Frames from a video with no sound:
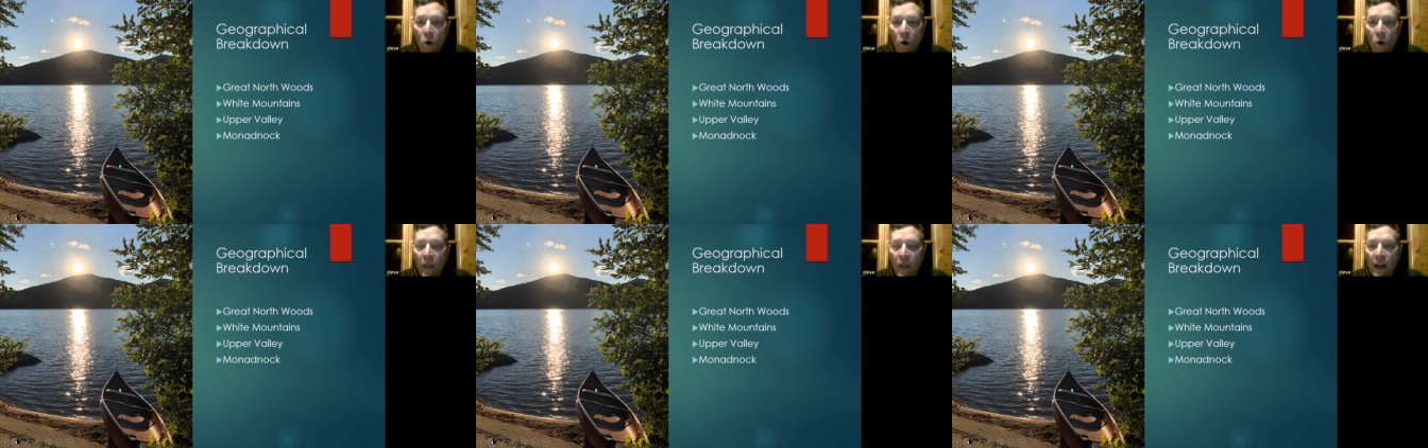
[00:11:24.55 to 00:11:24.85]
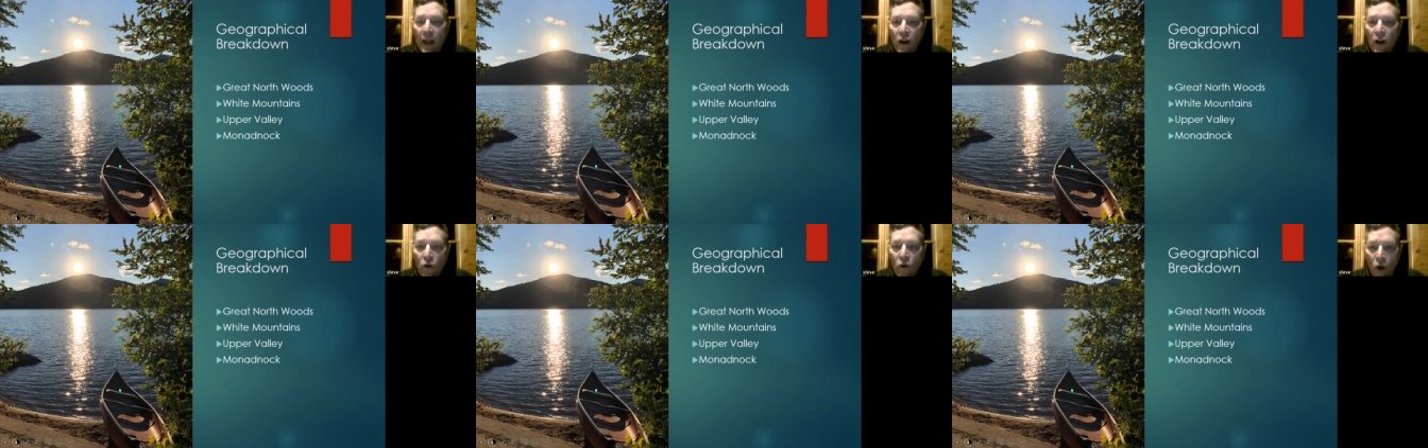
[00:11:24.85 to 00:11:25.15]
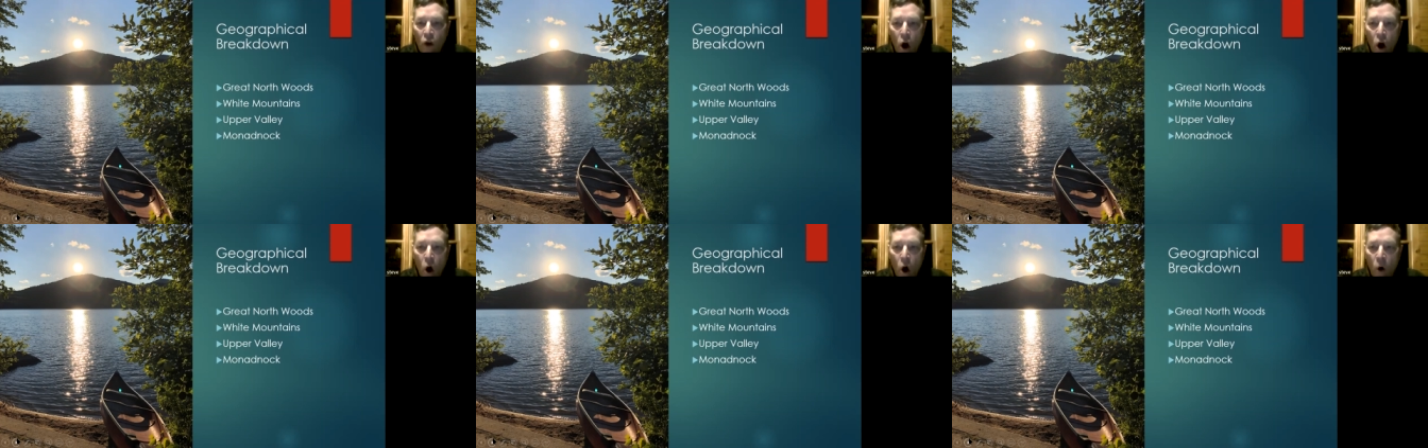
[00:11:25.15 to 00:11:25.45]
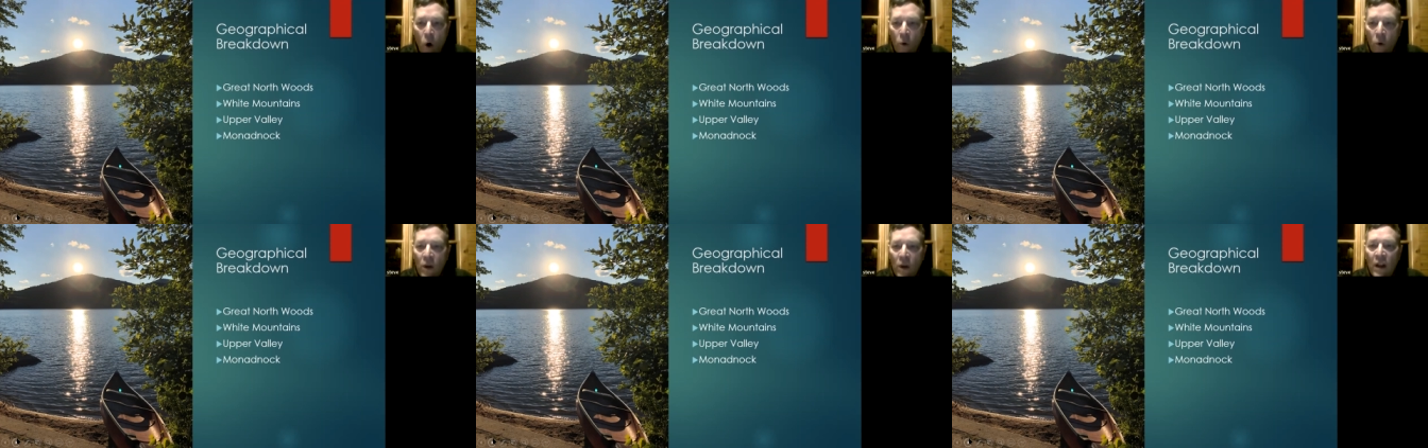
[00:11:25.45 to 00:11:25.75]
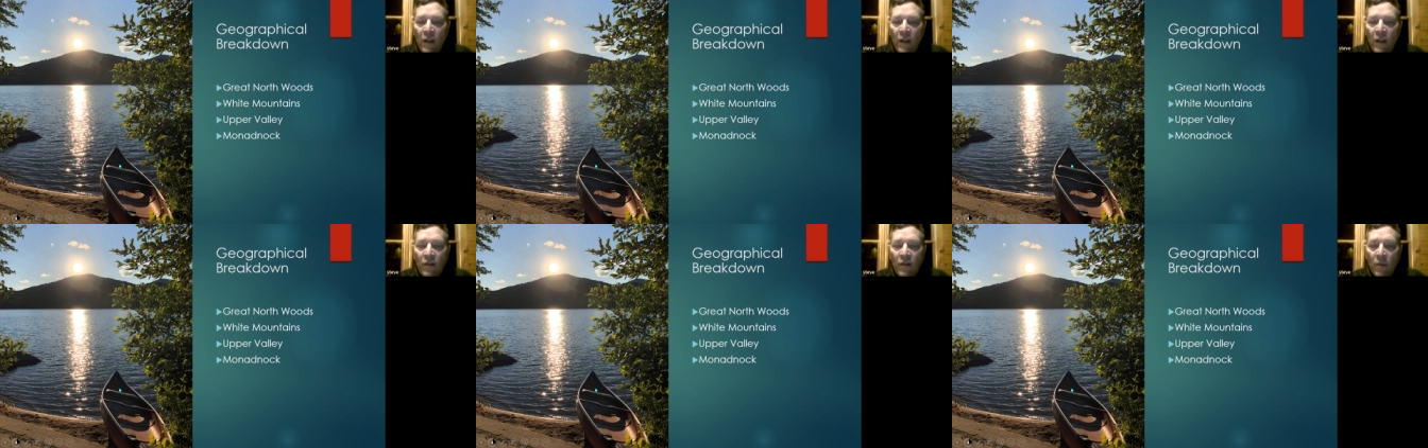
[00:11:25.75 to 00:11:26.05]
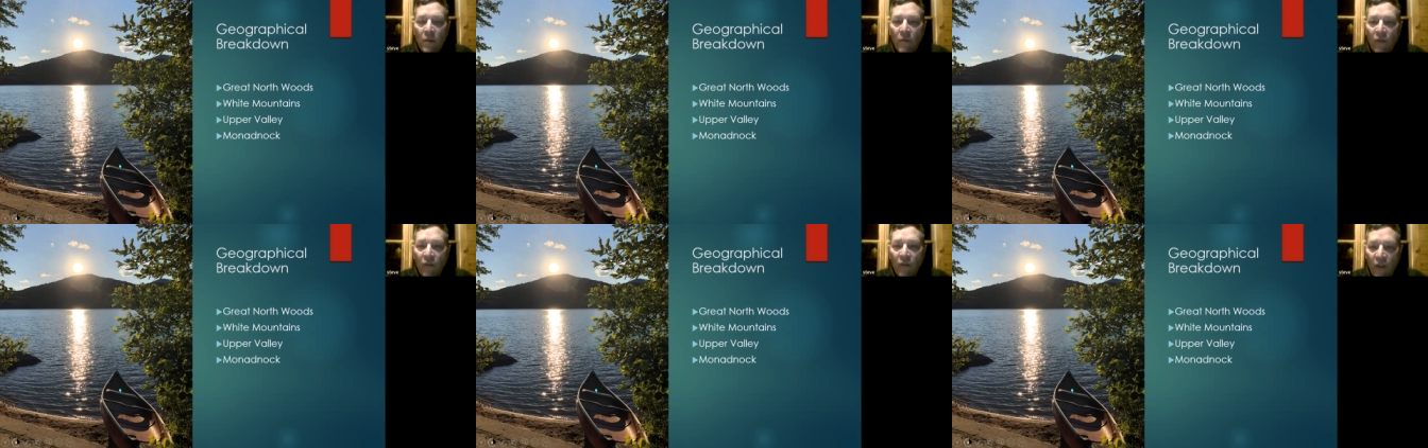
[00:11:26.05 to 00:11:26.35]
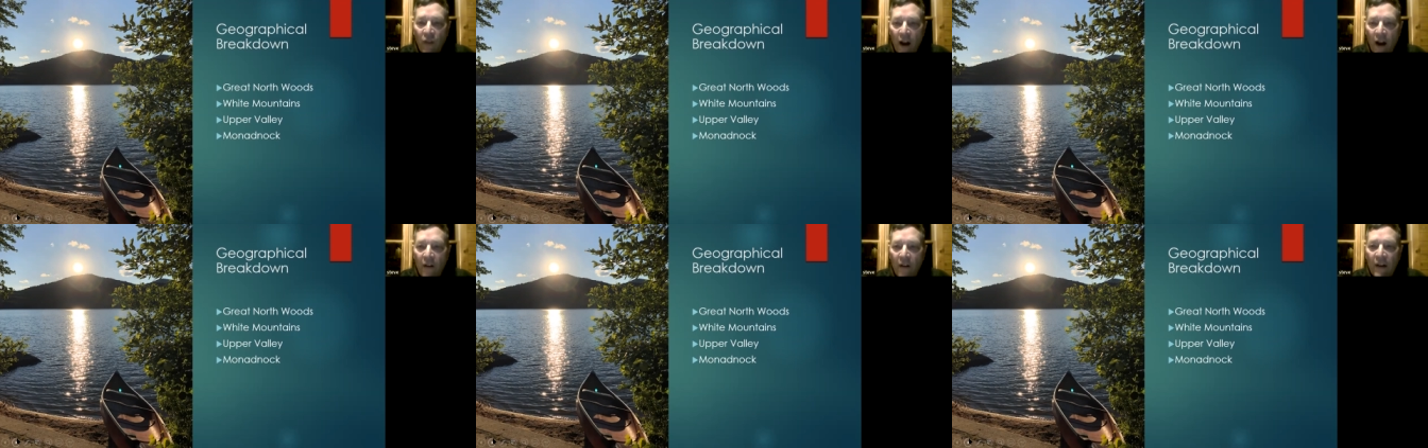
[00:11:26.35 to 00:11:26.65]
that grow some
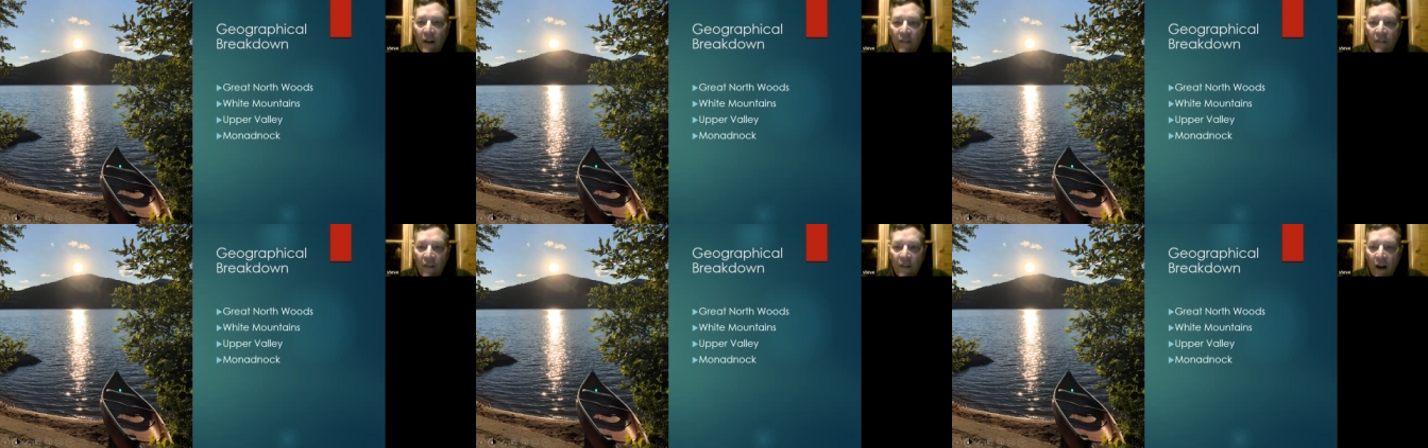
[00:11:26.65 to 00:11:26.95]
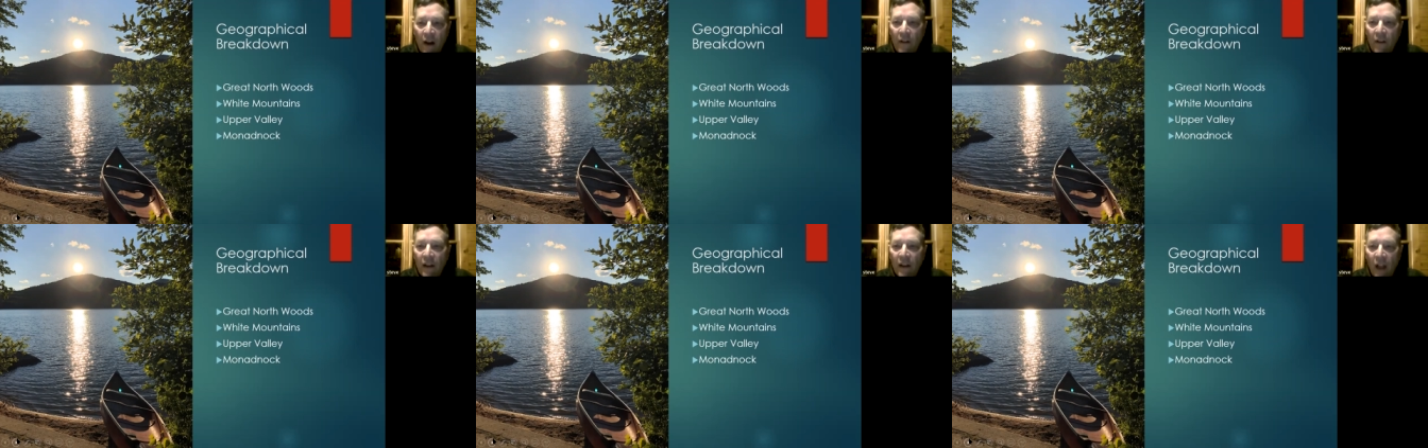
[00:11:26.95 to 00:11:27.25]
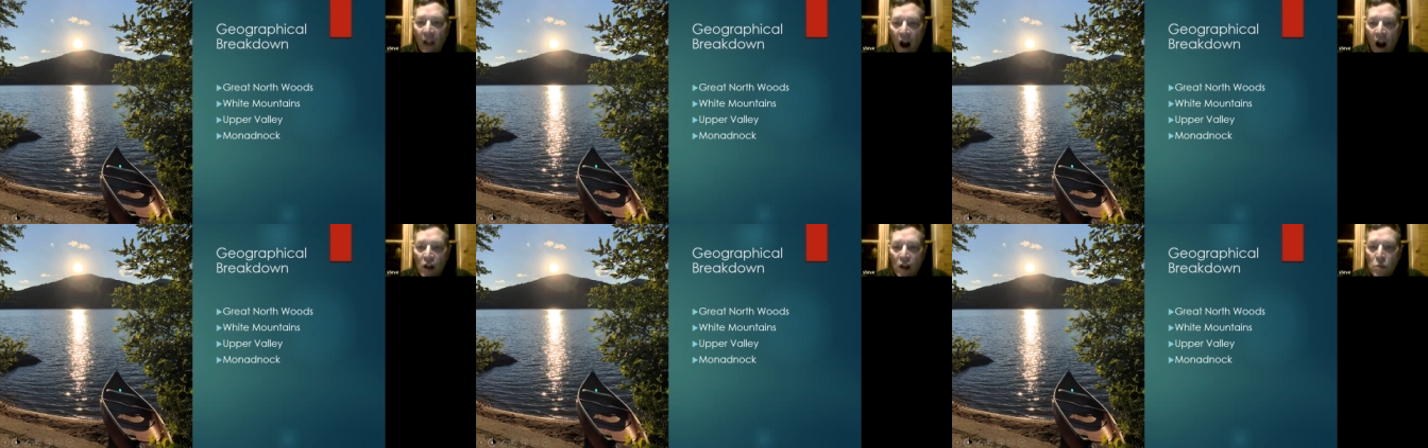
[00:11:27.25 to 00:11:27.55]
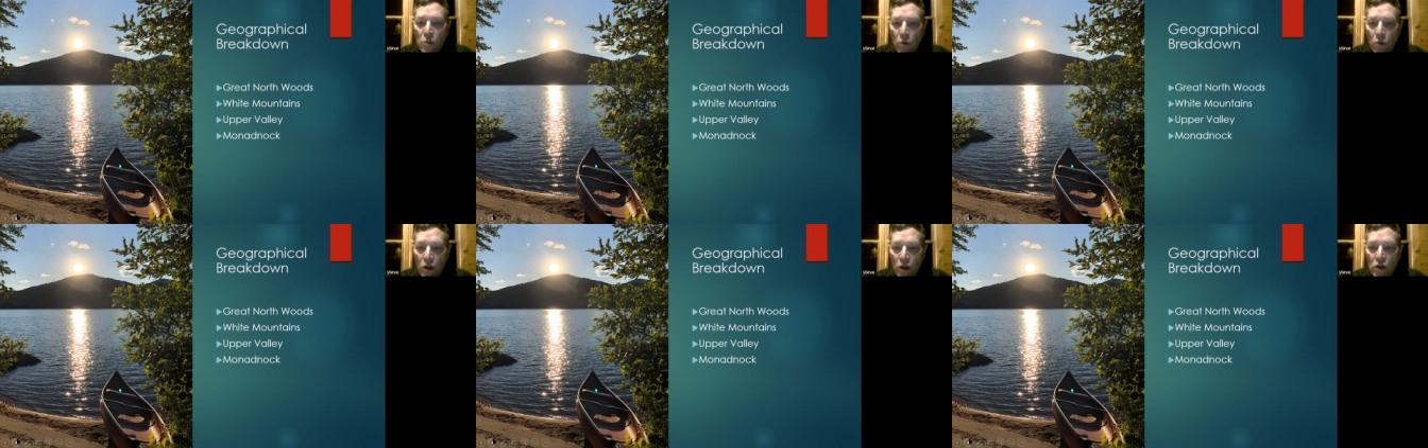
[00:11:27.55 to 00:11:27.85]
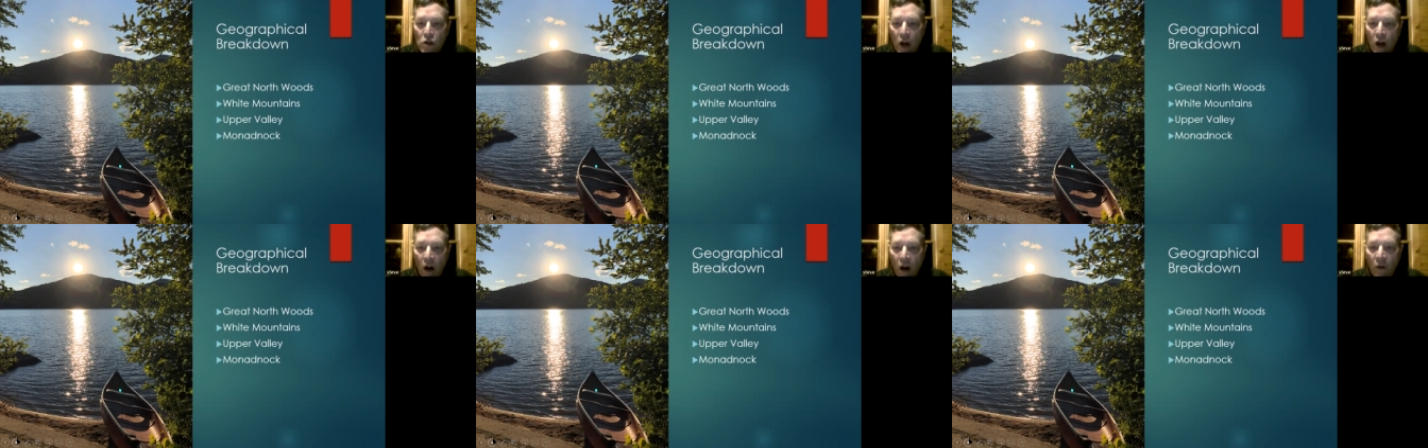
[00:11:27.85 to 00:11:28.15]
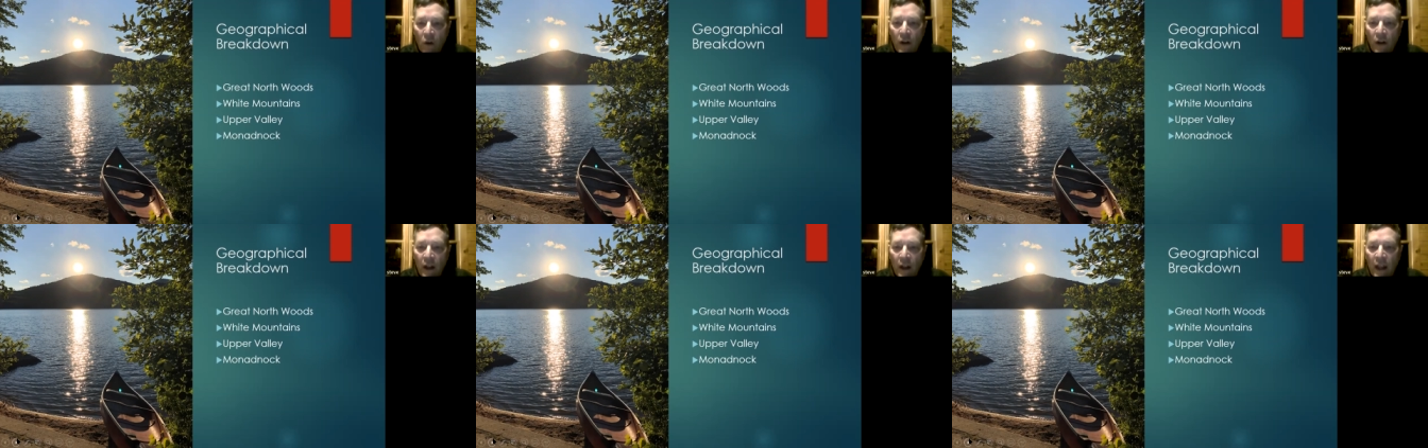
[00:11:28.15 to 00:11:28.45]
very very large brook trout